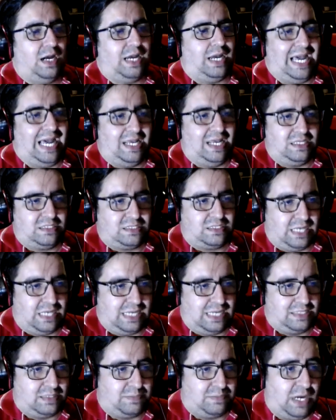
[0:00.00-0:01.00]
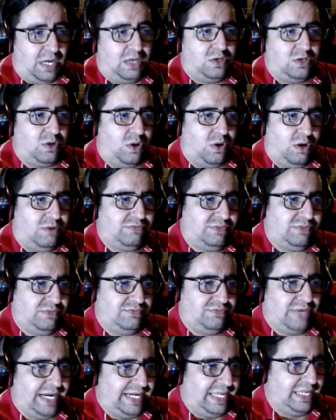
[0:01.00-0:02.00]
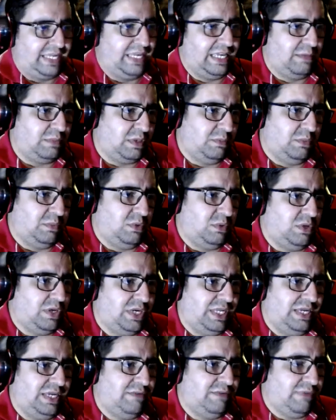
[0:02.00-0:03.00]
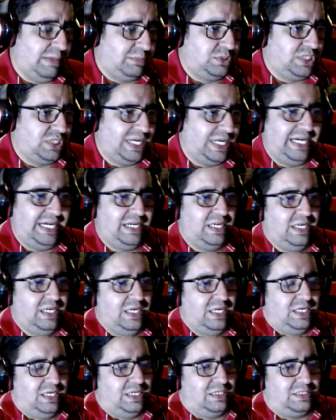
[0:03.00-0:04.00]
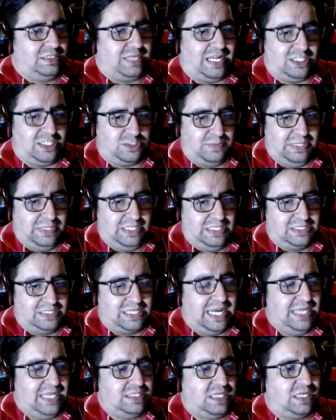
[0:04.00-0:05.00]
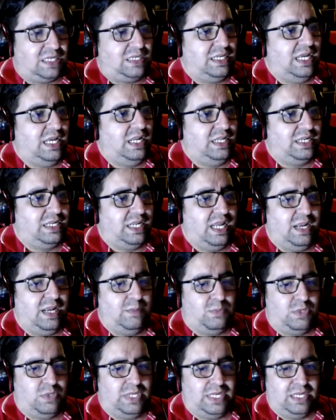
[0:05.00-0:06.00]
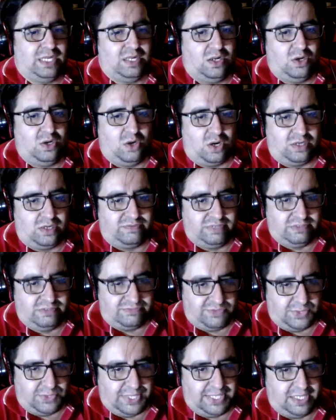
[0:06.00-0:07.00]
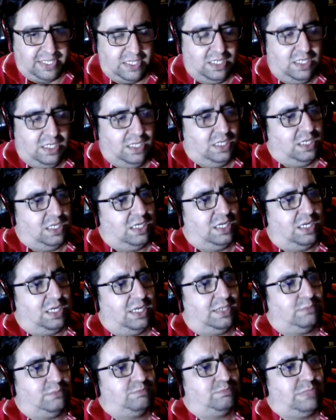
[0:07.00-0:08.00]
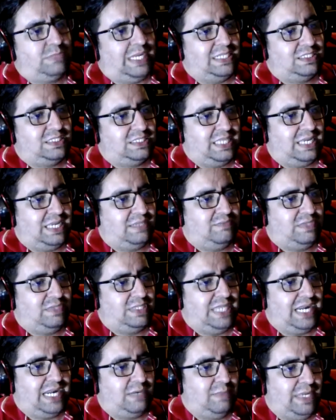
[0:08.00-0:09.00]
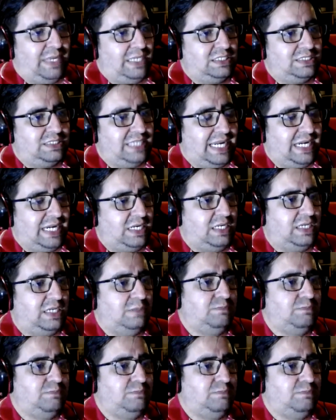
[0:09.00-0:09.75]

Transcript: as a part of the fighting game community website. Trust me, these guys are really putting in a lot of effort. That's that. With that being said,